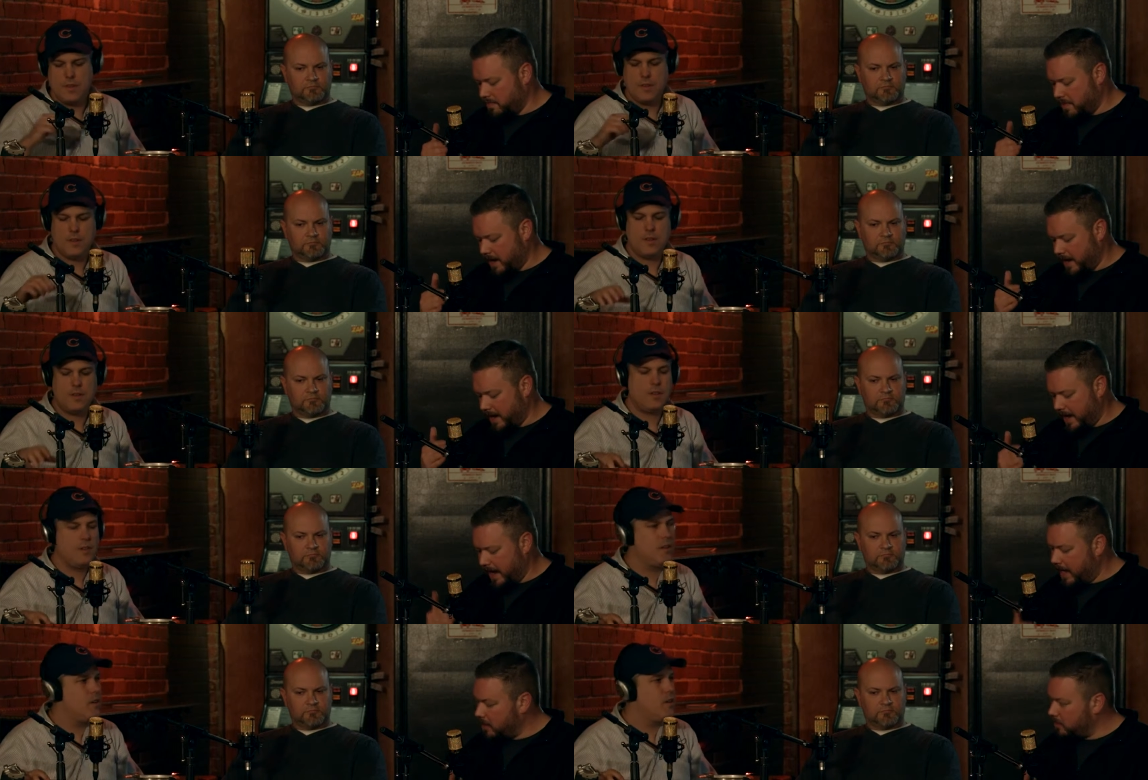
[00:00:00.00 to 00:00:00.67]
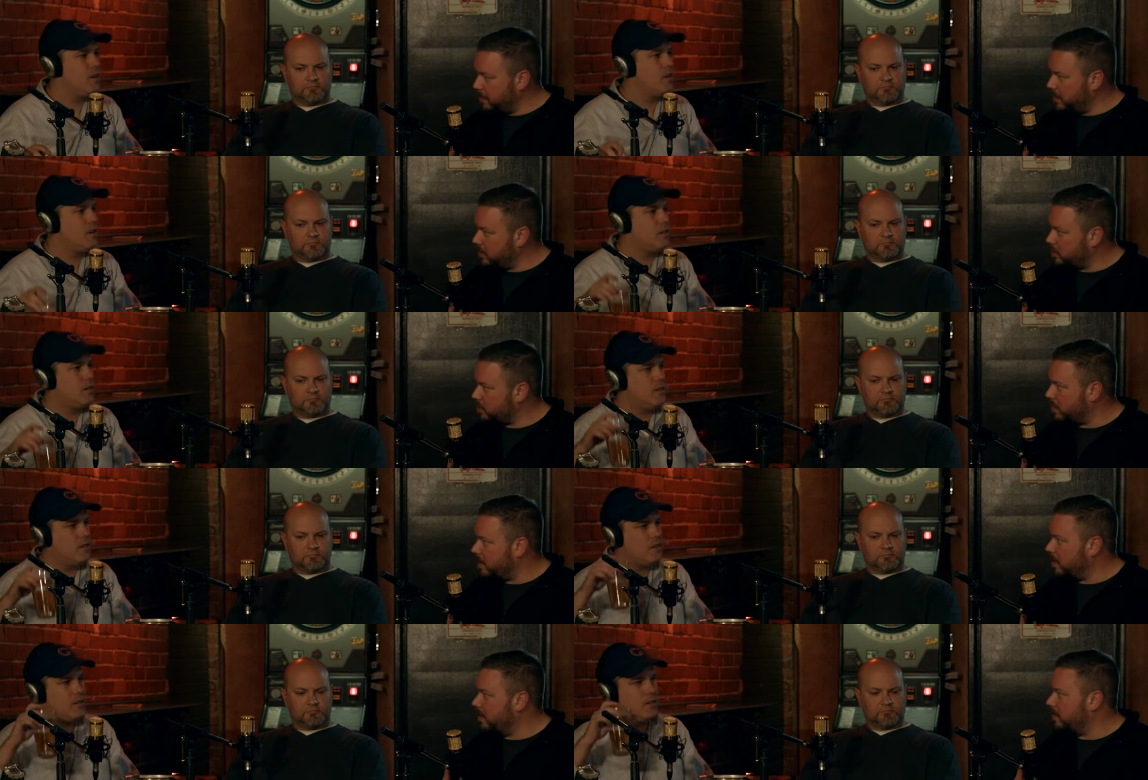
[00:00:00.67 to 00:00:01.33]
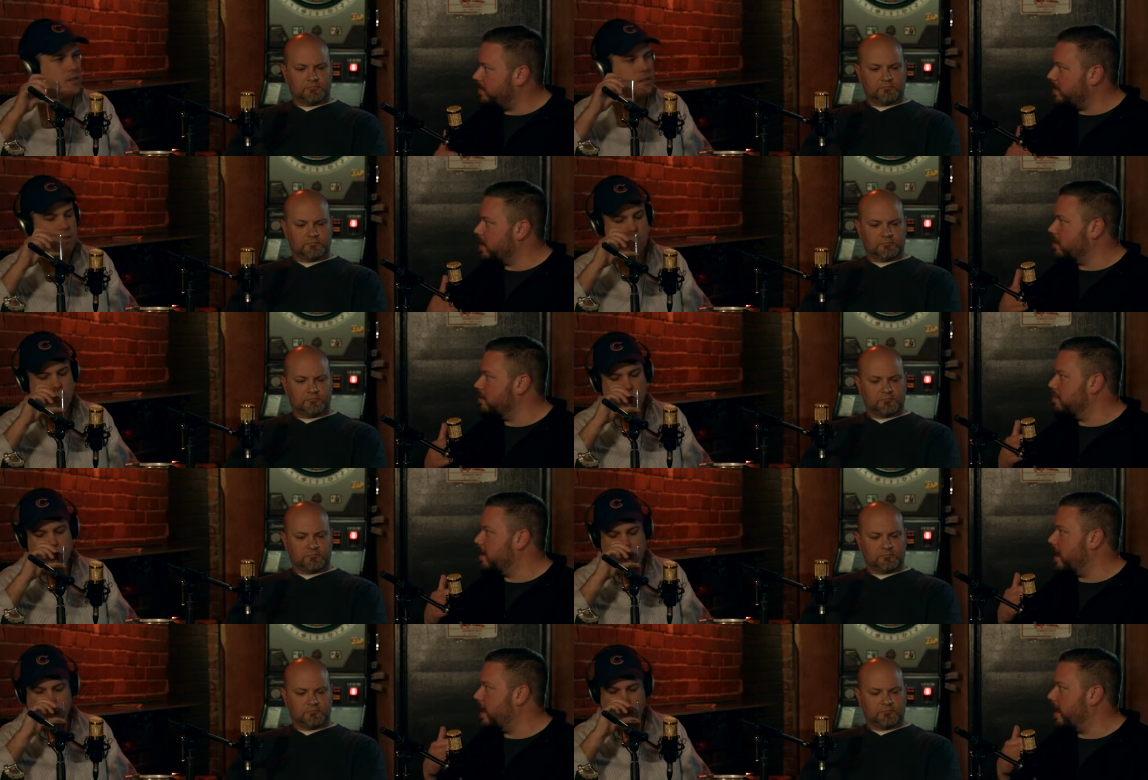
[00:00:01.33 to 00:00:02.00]
Speaker 1: by Halloween three, followed
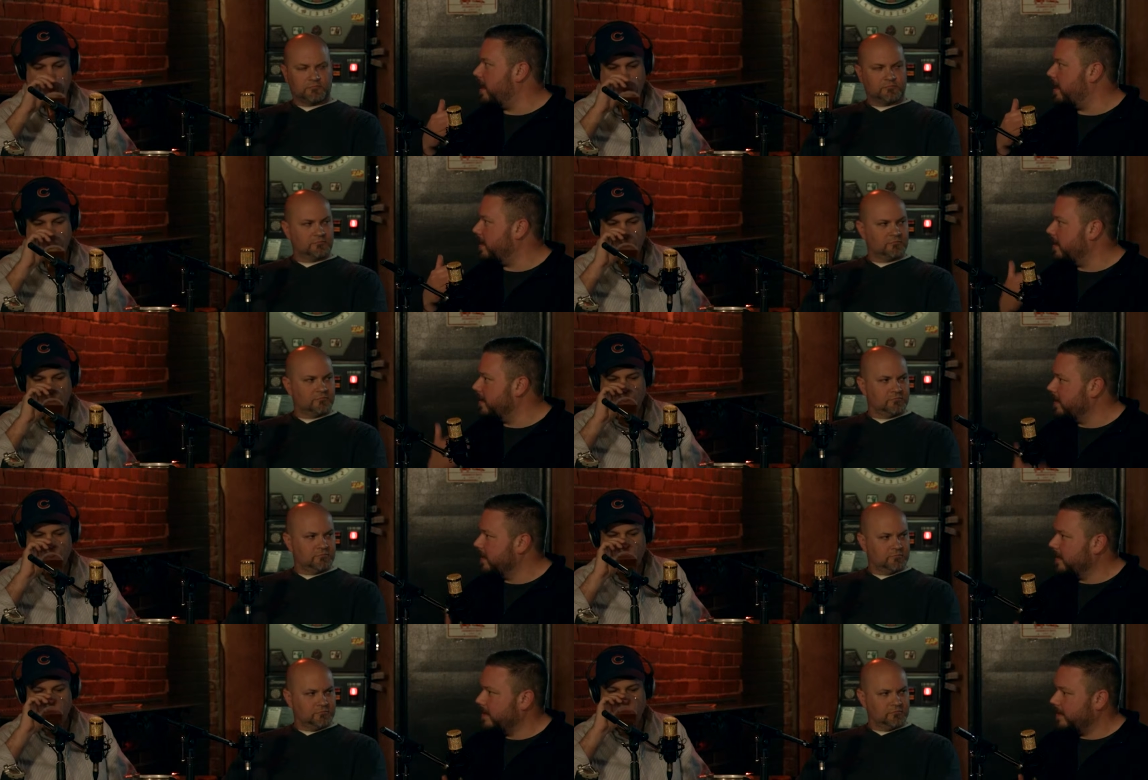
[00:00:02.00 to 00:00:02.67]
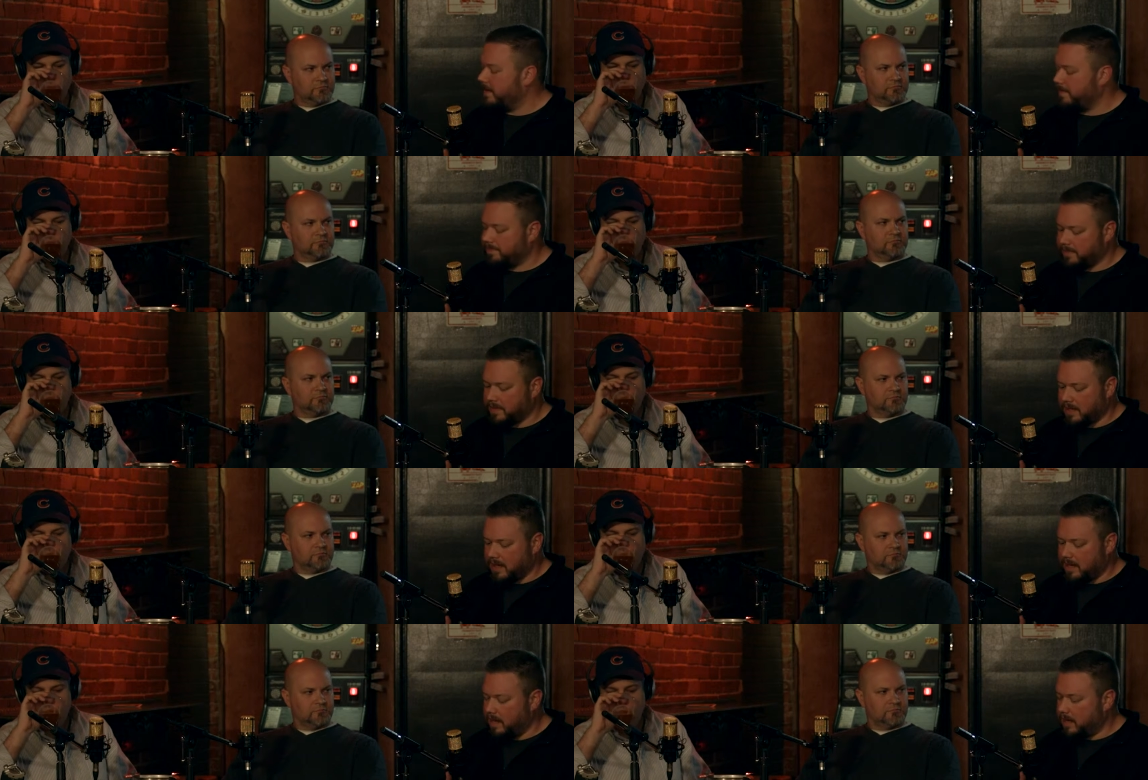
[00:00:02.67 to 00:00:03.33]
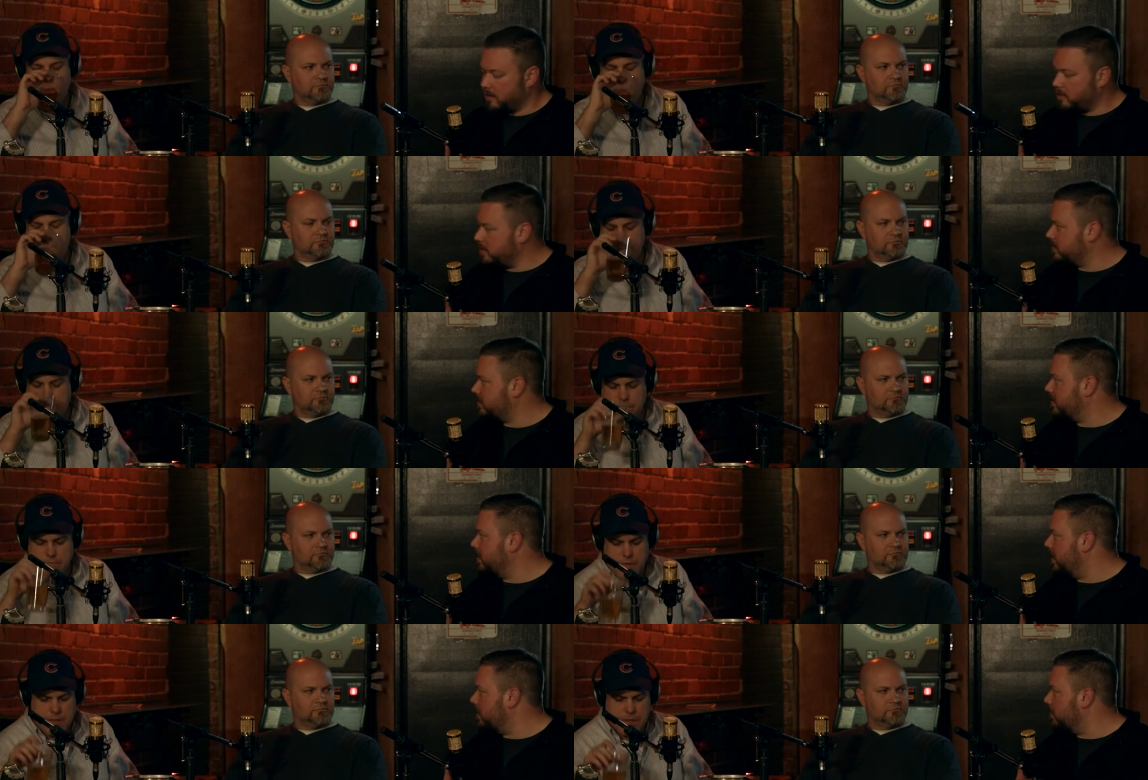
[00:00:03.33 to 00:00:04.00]
by... Uh, Chris,
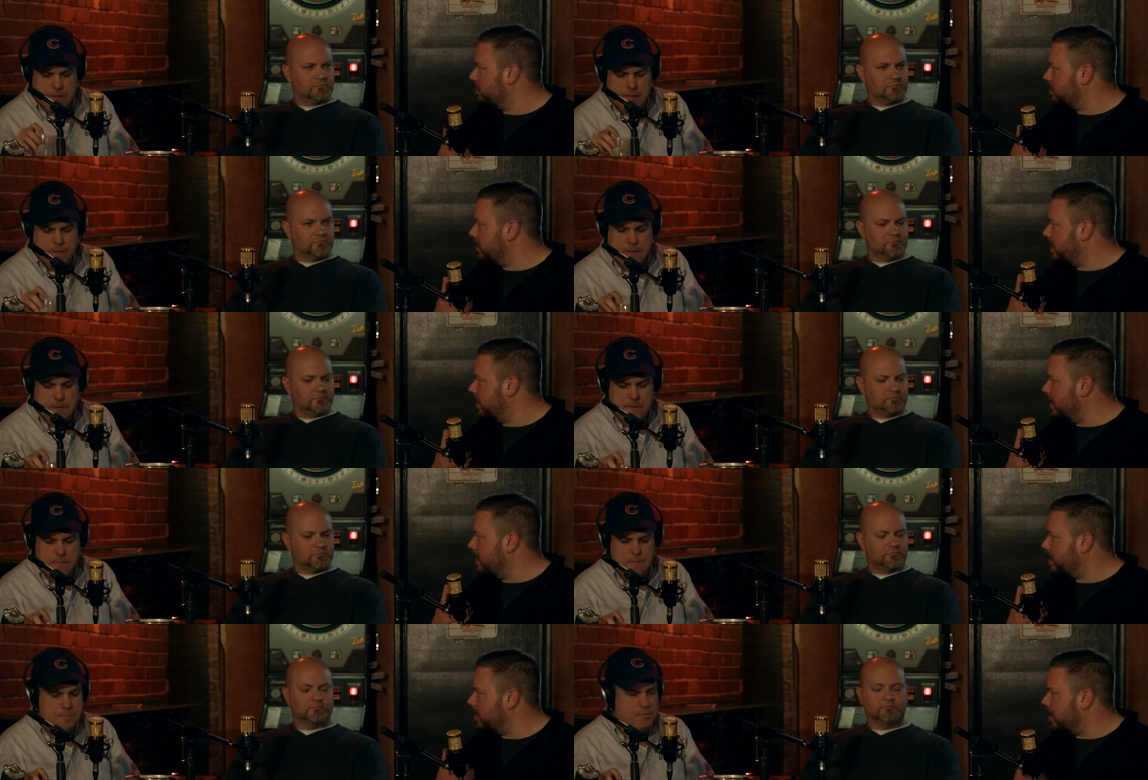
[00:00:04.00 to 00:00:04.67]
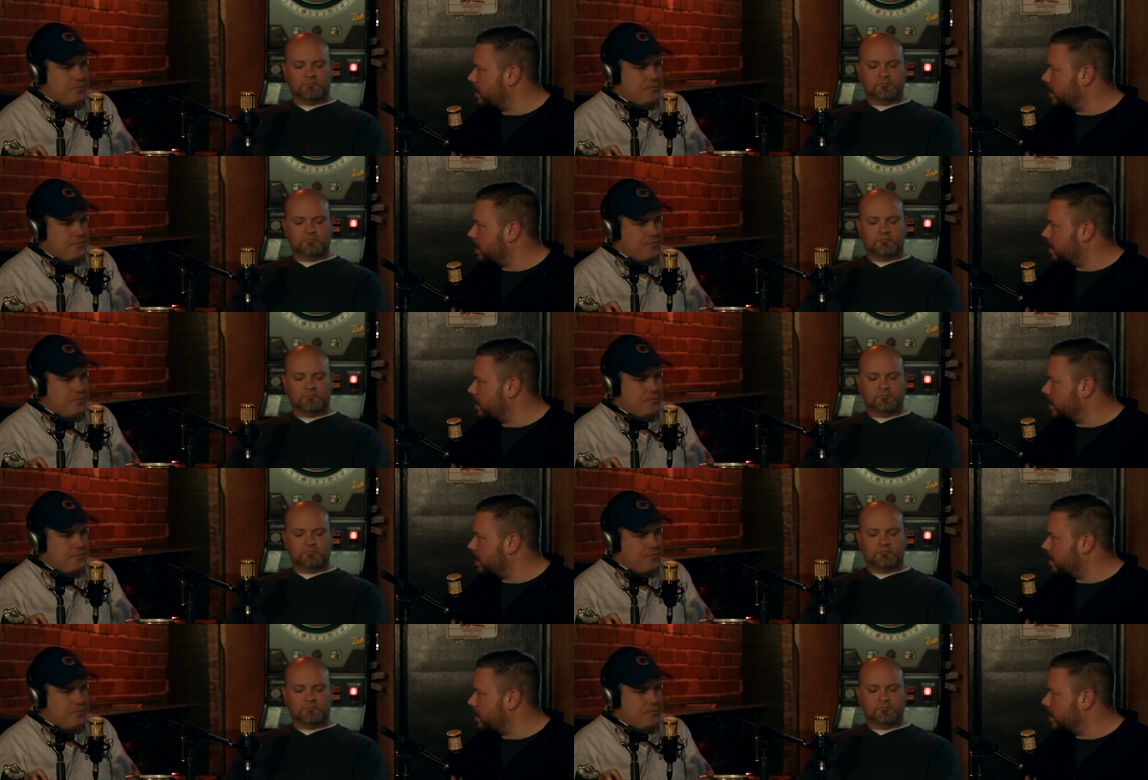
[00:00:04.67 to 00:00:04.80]
you know, he did uh,